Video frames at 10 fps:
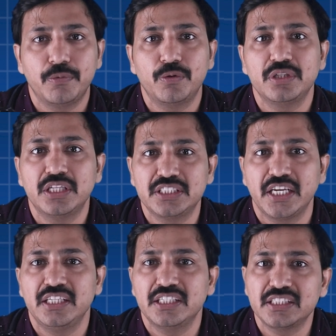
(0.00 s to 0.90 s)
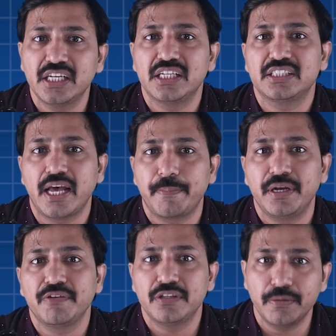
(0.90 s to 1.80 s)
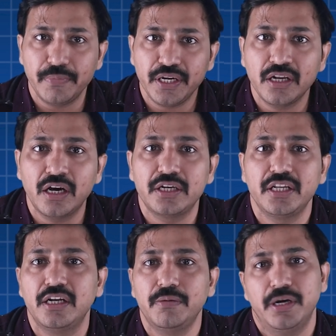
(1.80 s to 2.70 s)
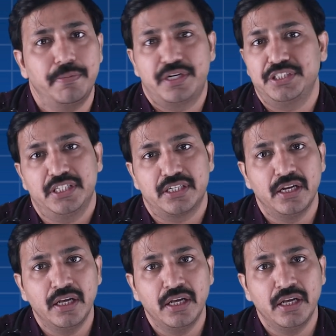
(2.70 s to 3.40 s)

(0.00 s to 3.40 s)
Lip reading: about the changes that is happening with the mean arterial blood pressure.